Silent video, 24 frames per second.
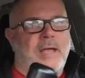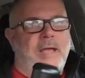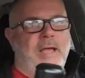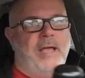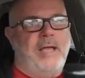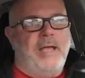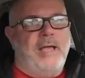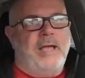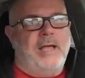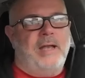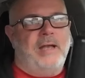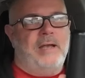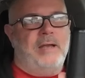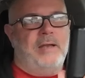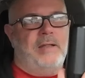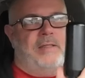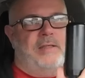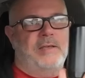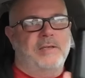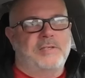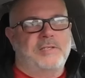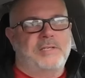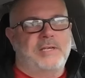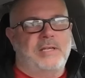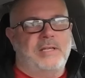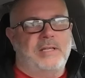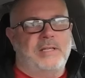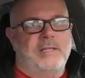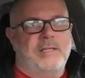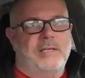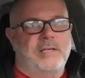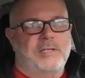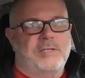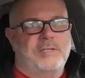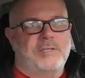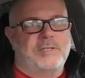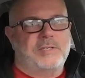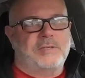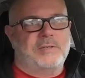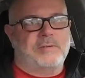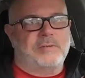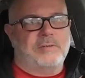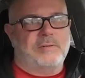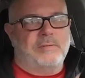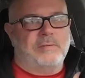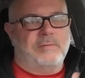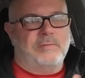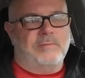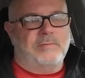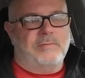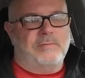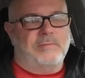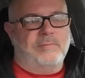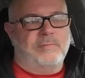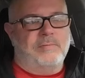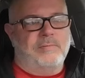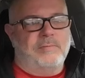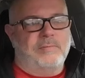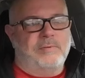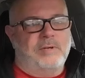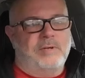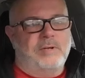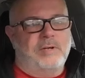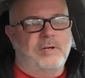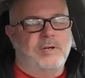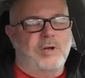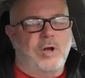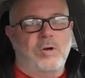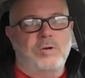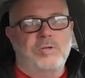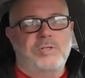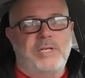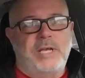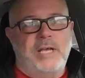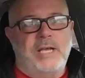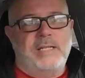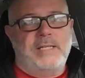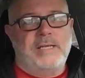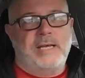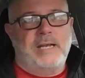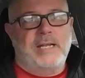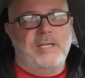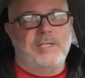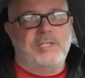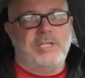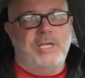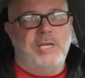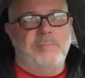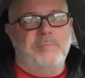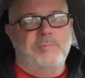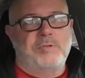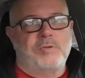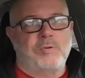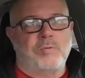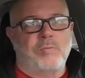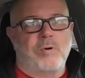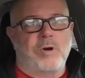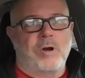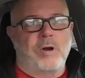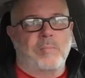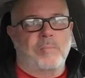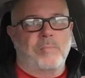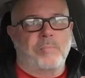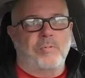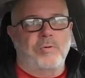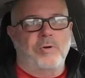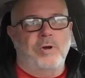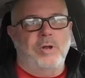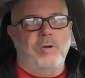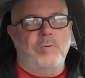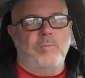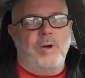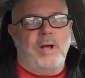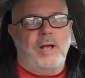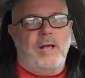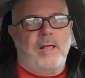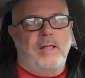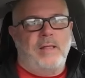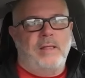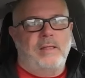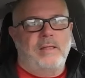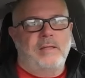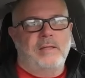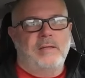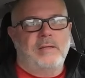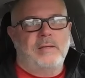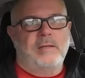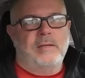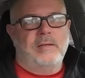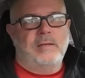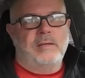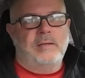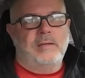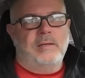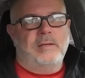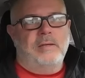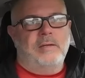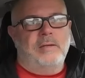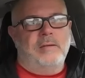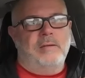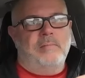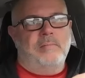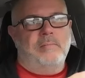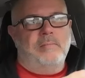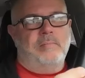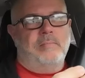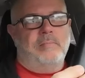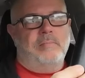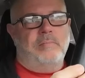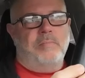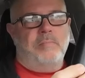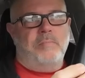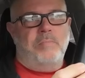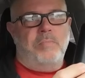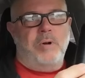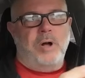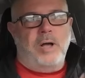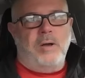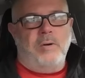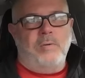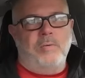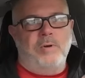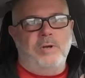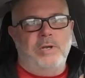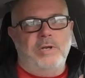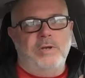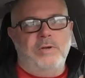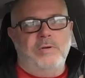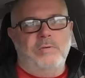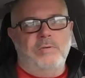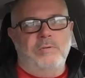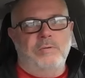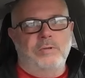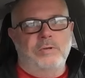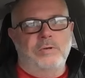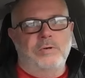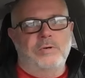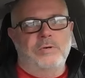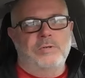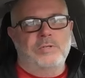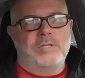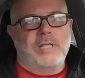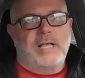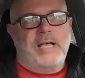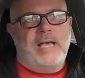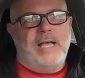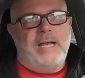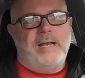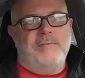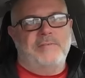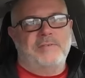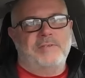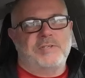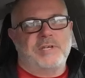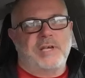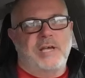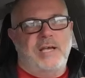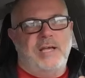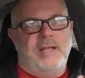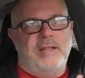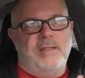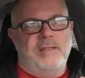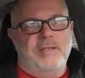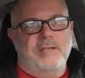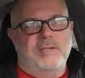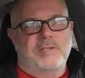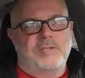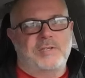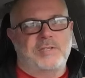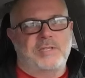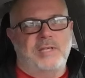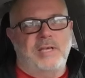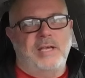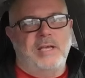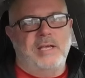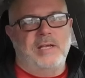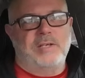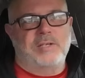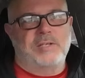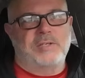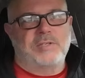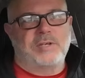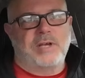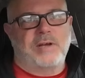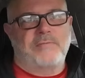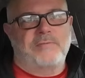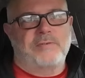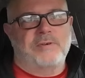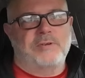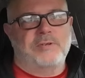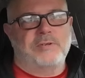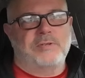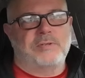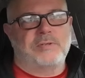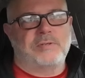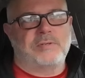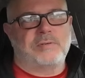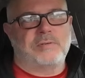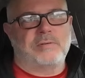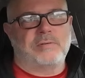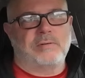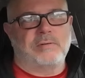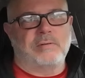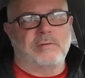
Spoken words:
And this ghost antenna seems to work pretty well, but when you lose line of sight, this thing suffers